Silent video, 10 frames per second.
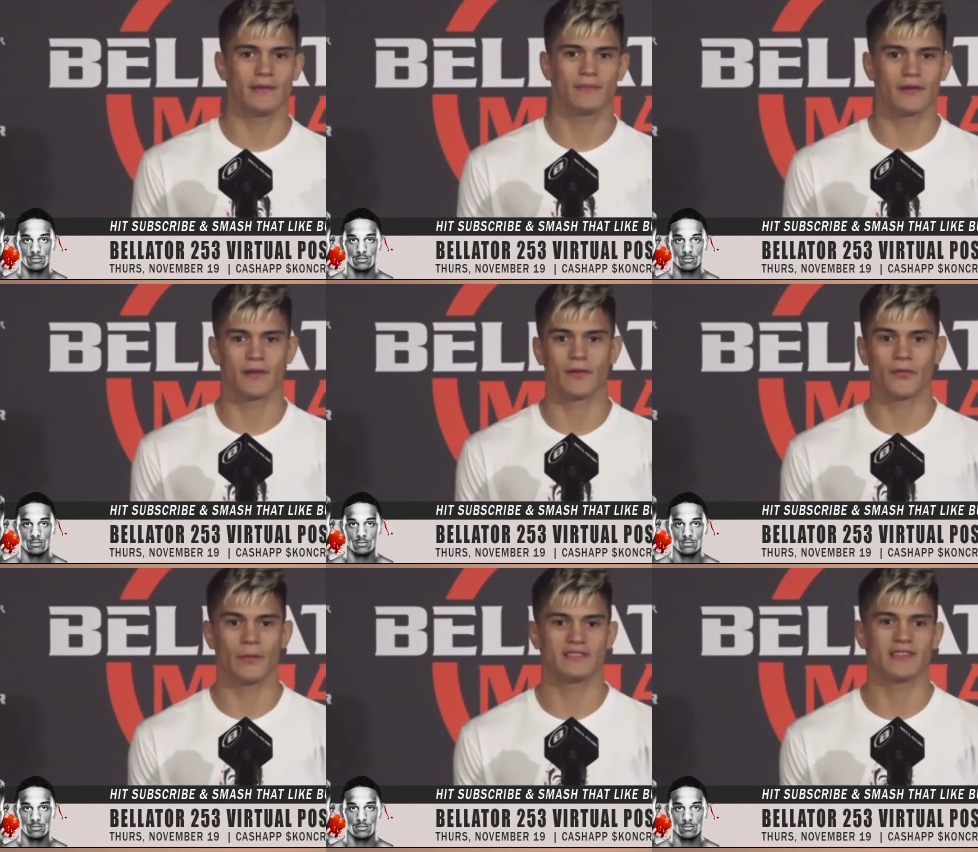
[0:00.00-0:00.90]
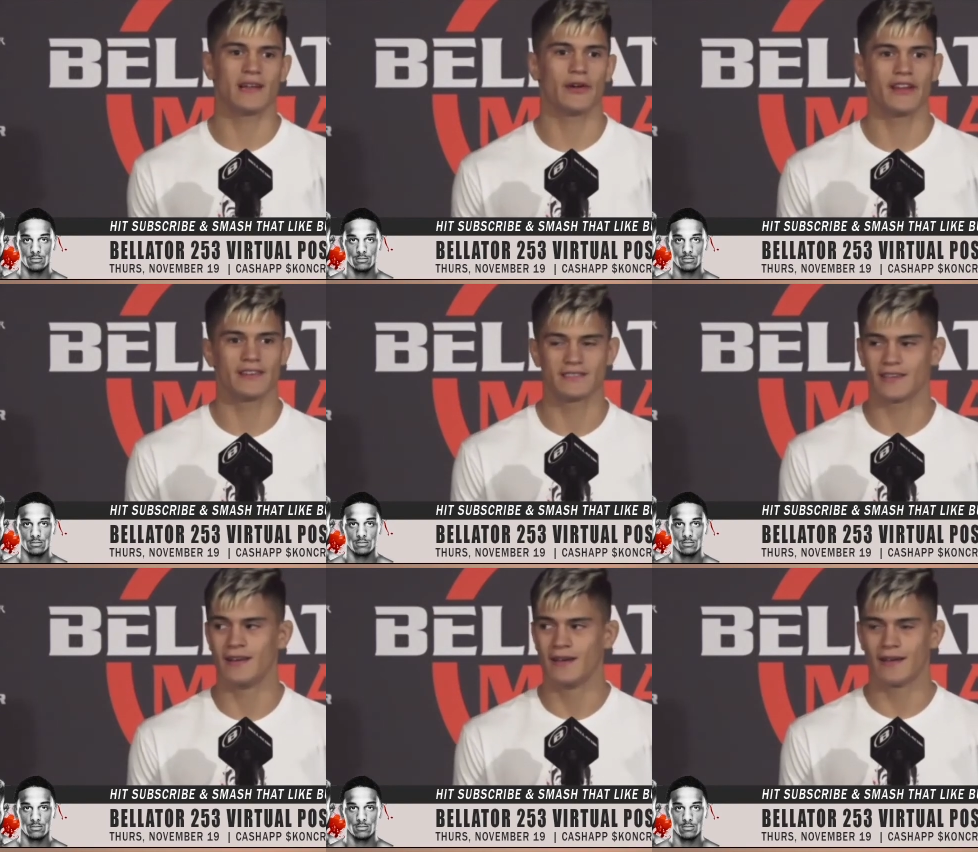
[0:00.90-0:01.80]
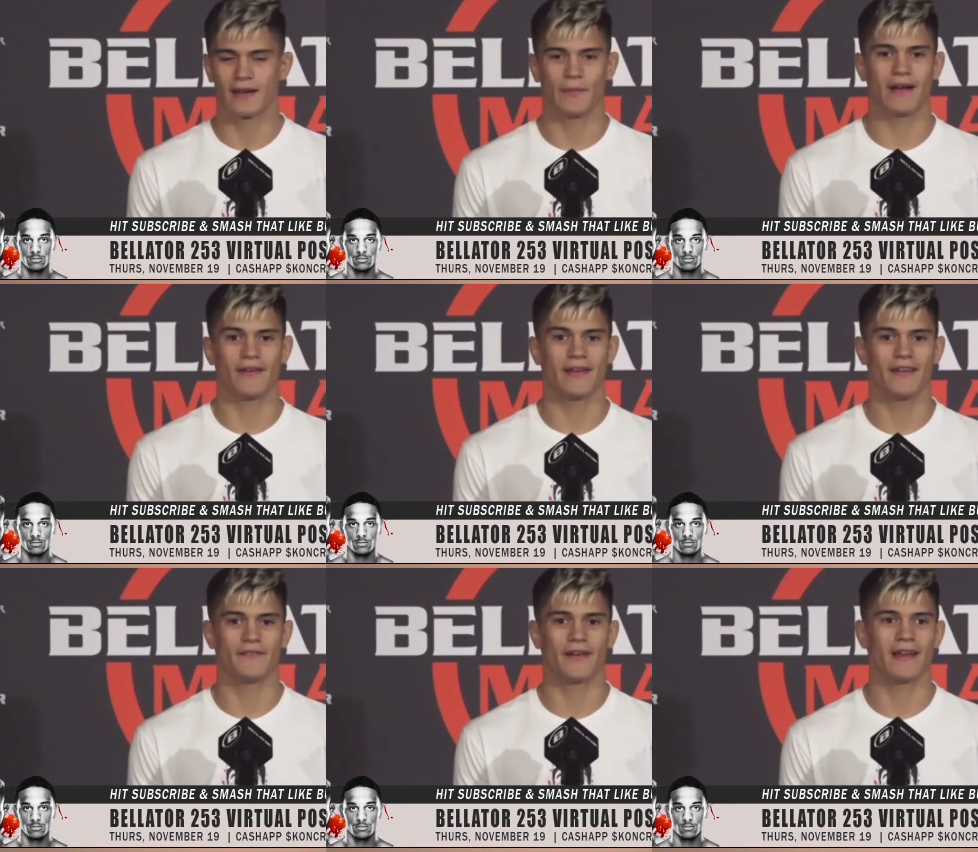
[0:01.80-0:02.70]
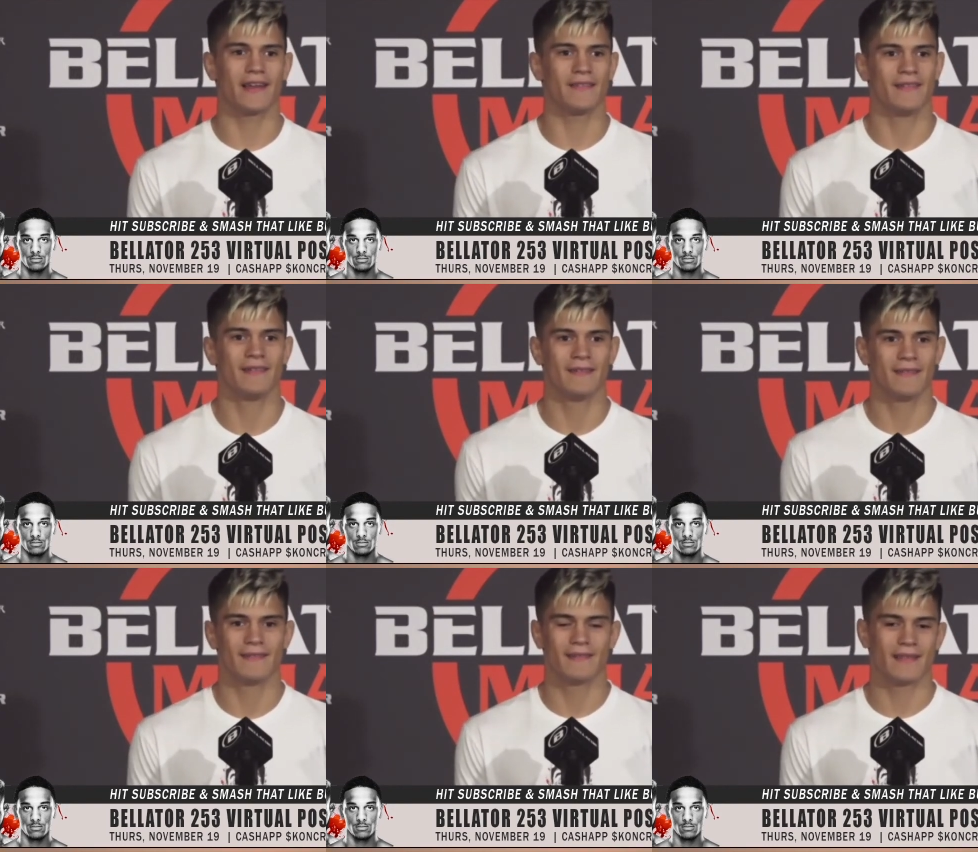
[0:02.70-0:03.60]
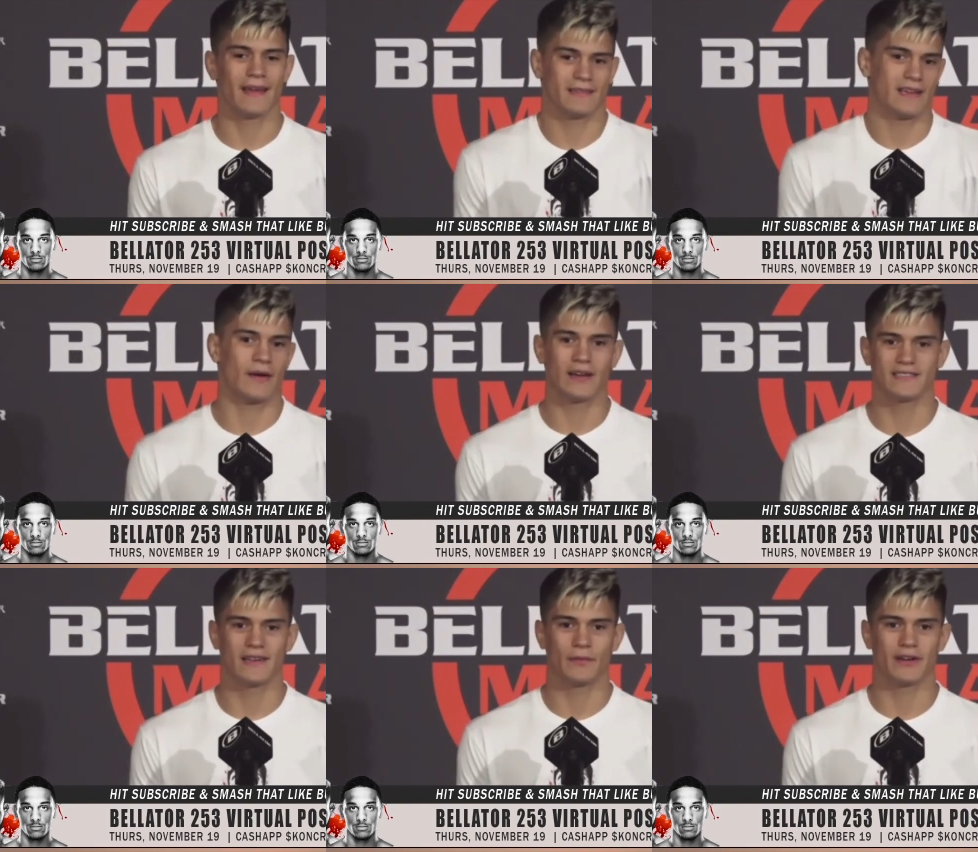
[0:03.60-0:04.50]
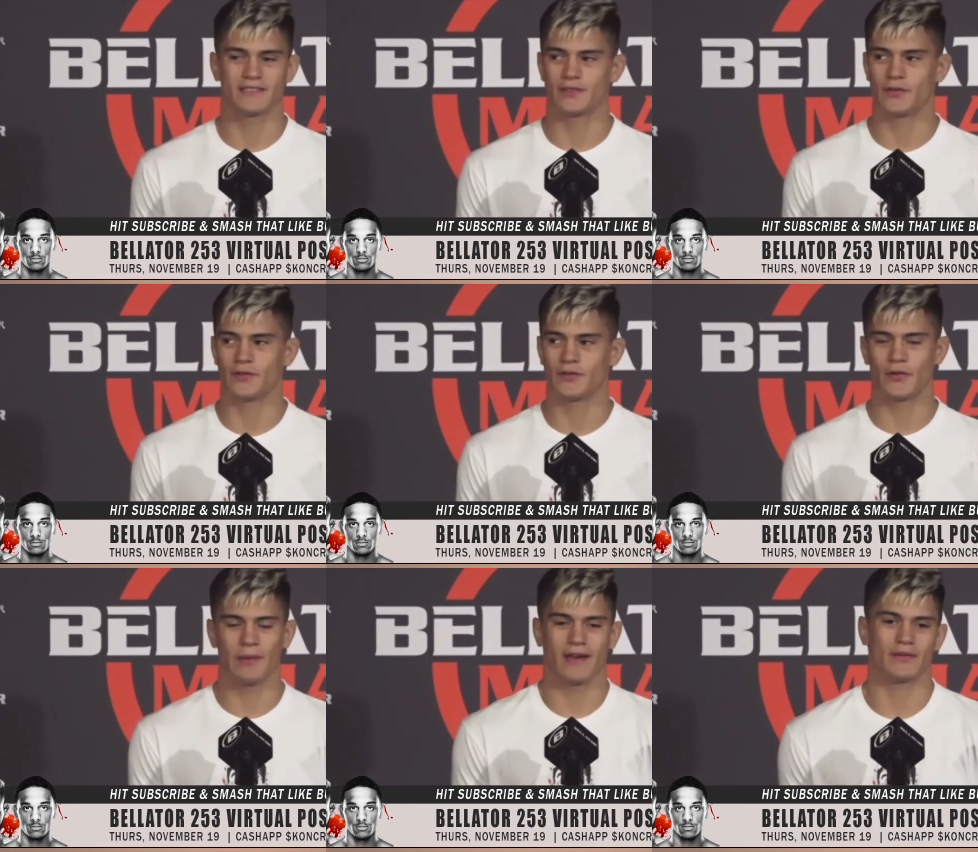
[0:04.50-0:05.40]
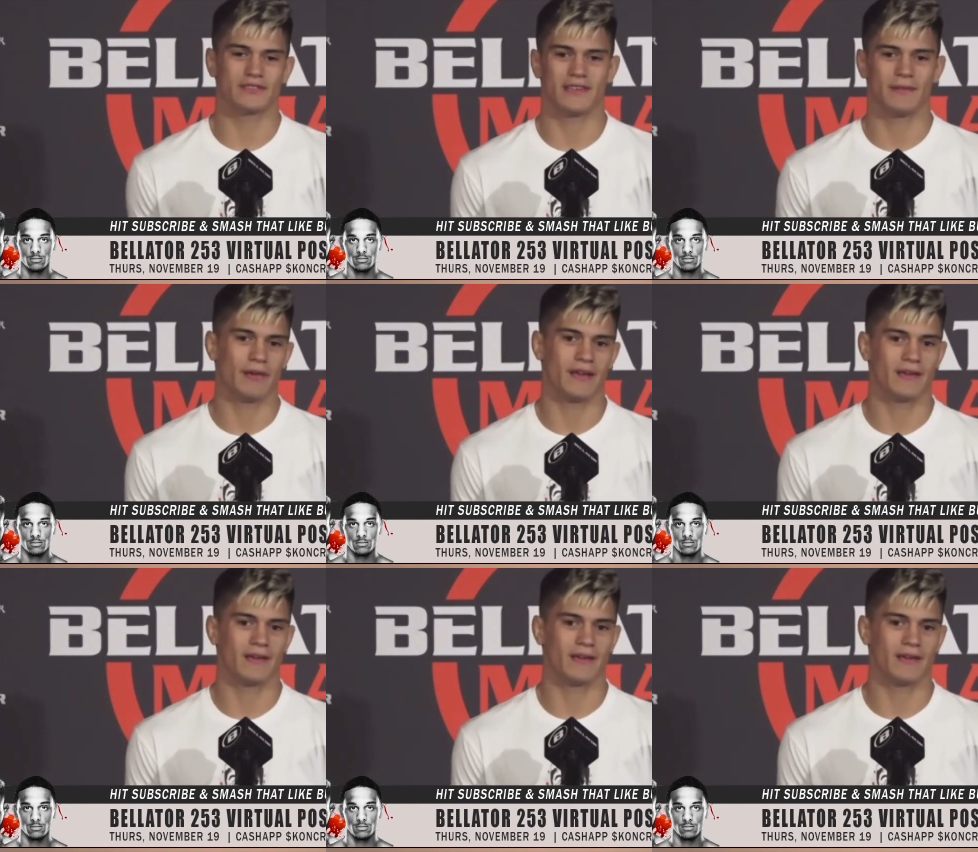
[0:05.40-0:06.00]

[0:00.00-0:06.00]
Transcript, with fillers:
Speaker 1: You know, for me, celebrating is uh, coming out here and fighting, and that's how I celebrate. So for me, it wasn't a big,